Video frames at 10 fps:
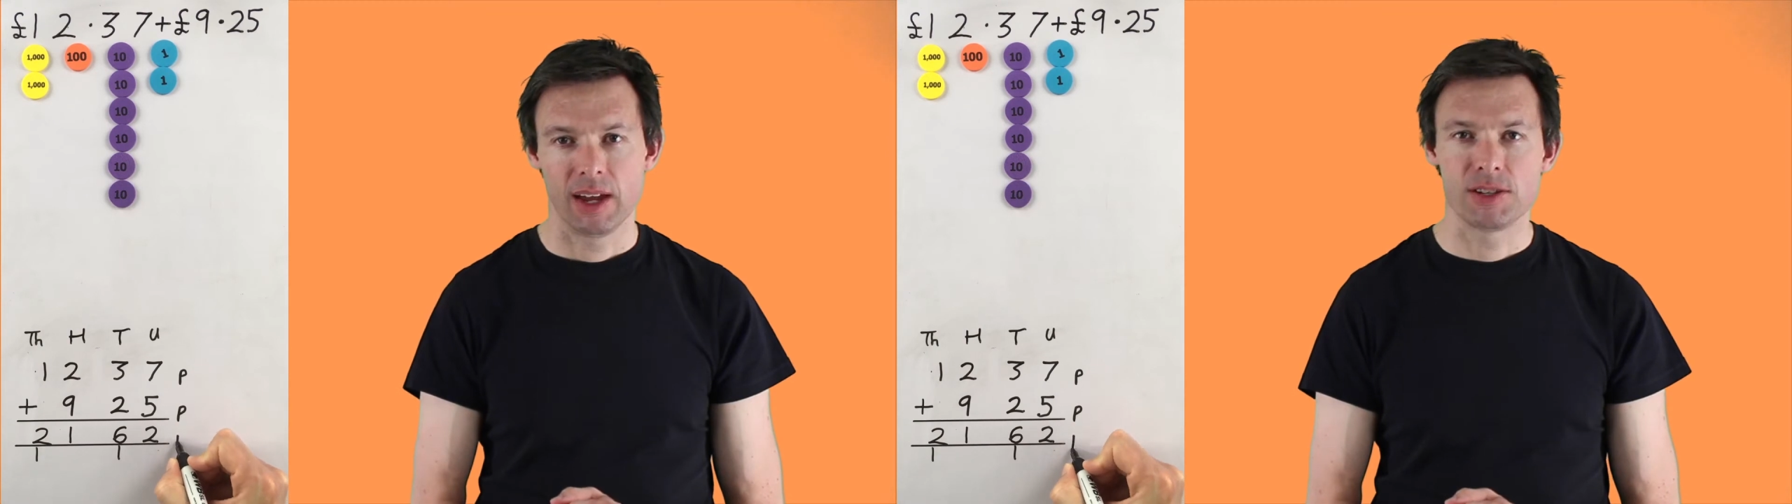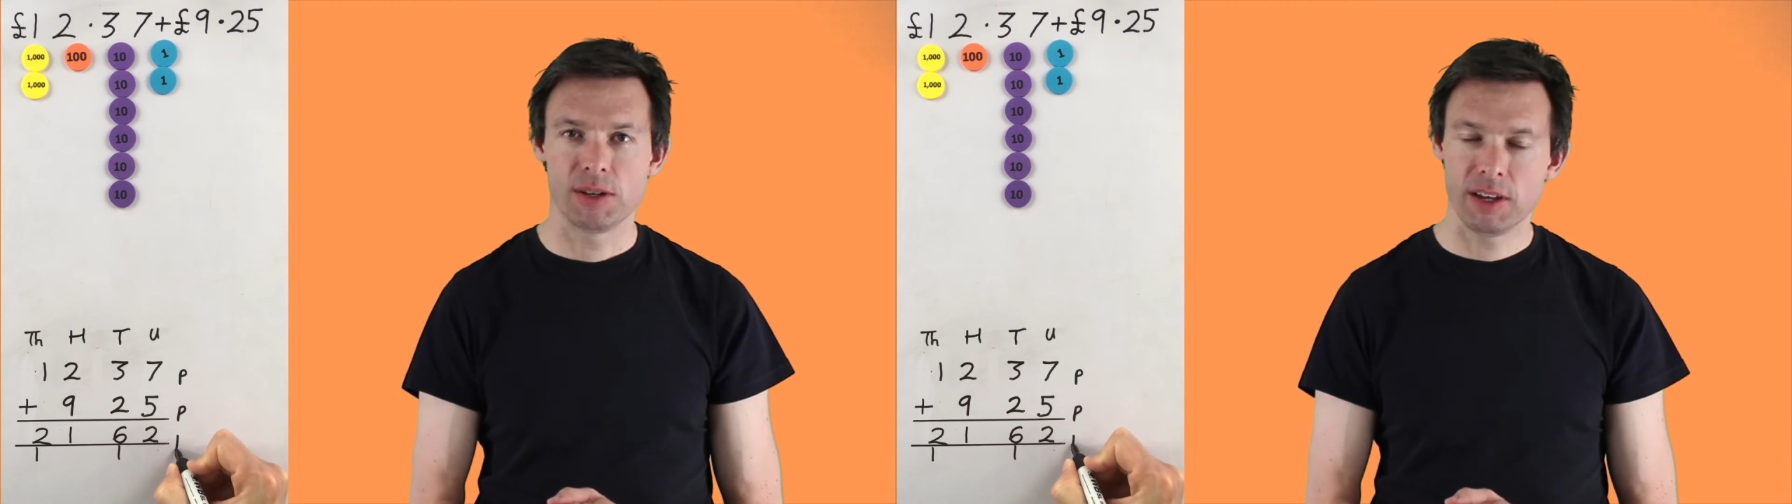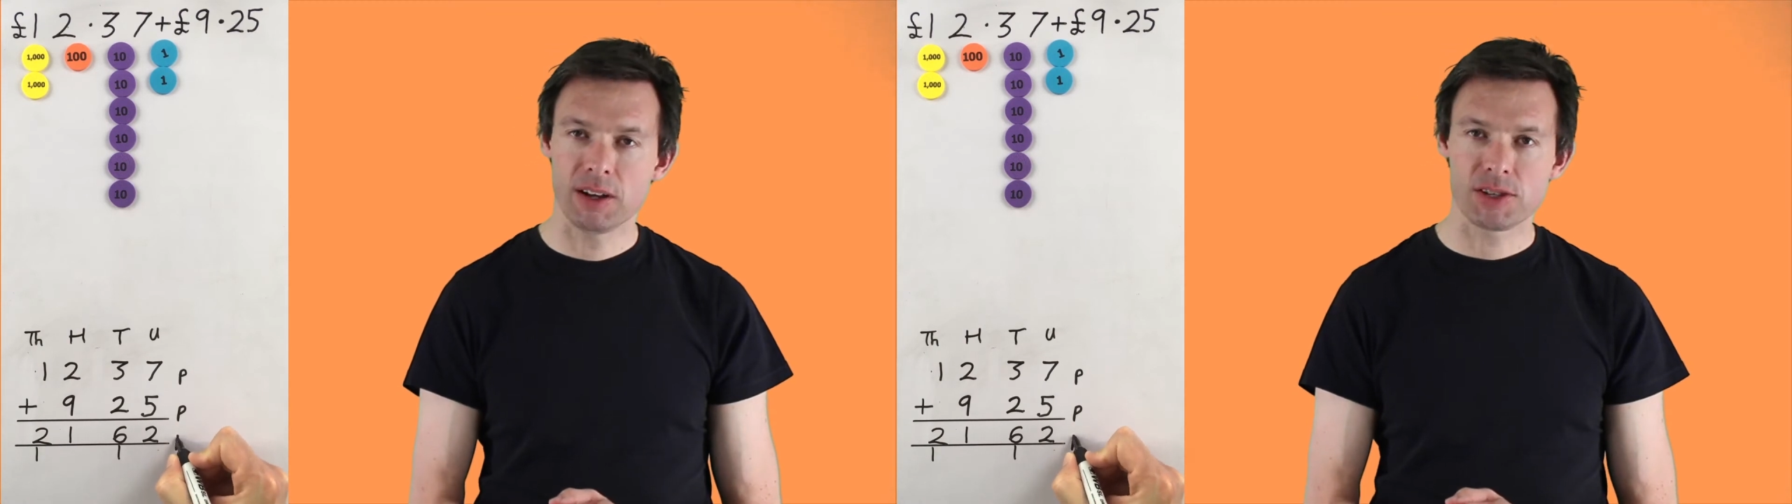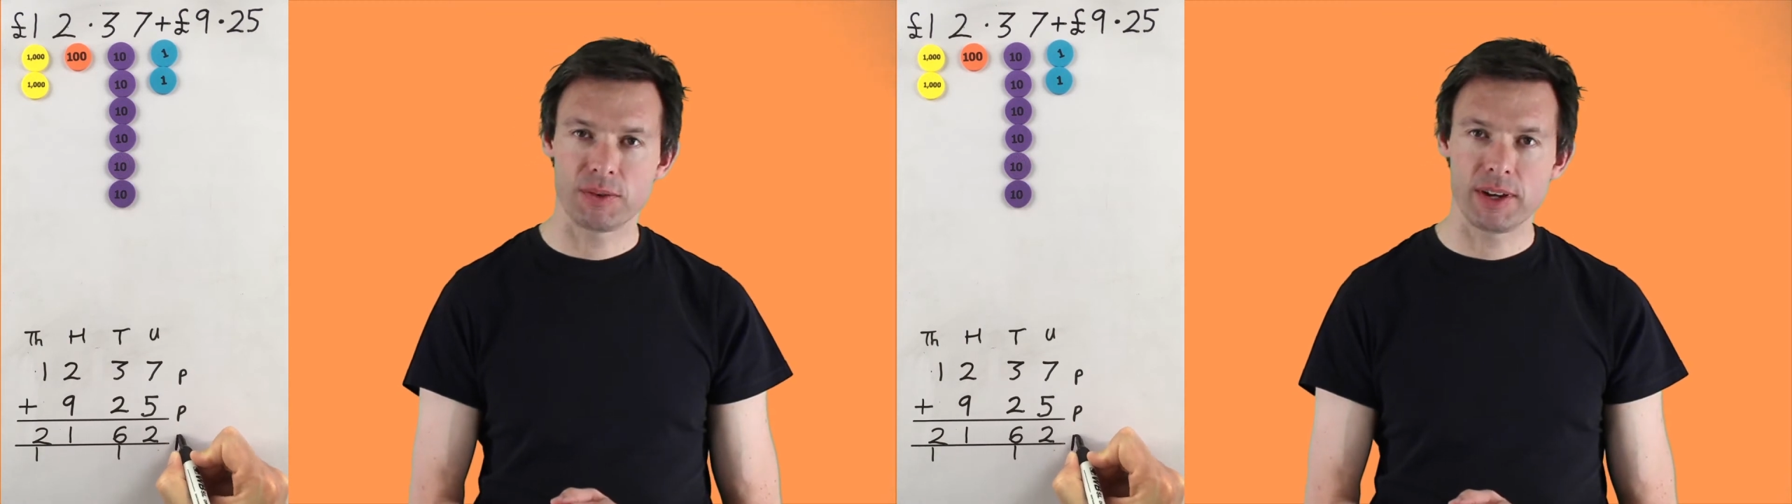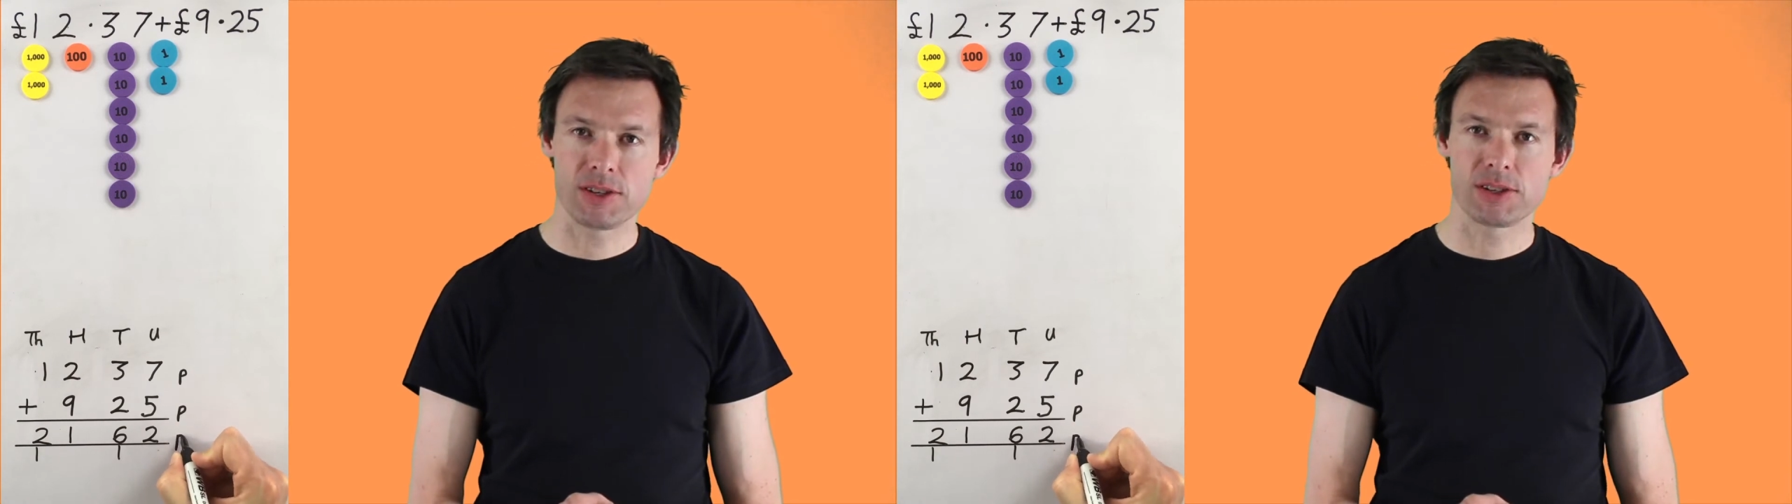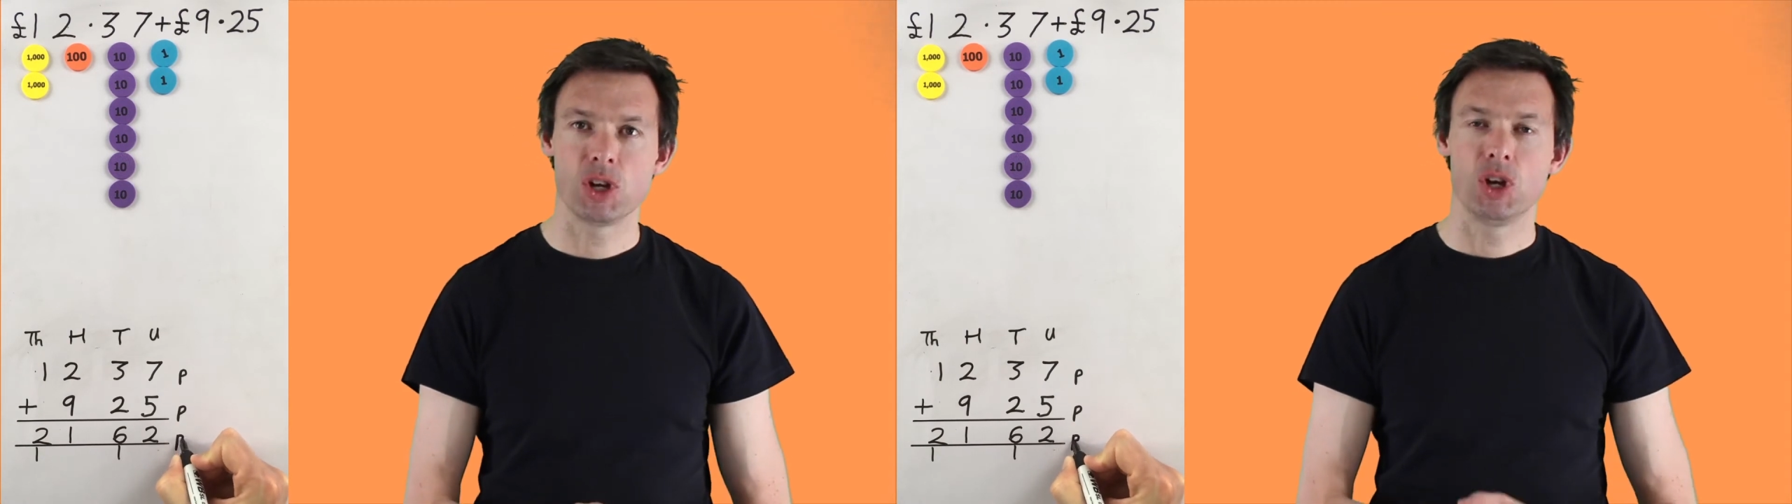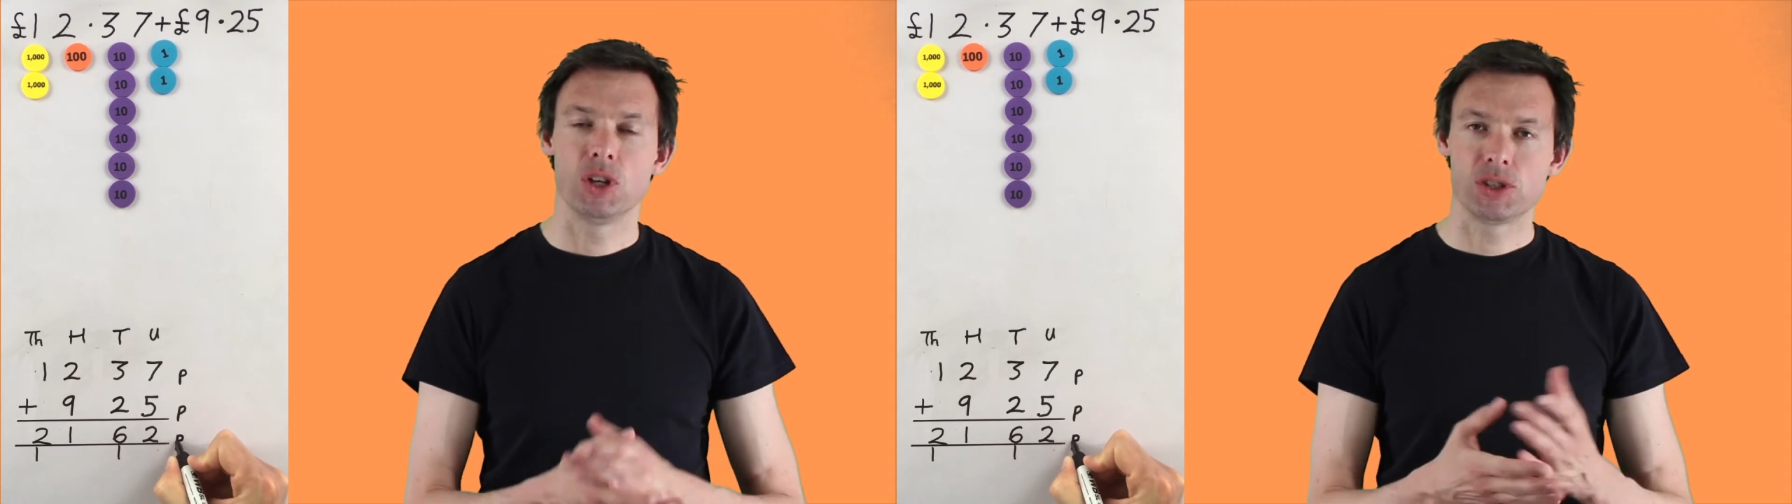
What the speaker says: And so the answer is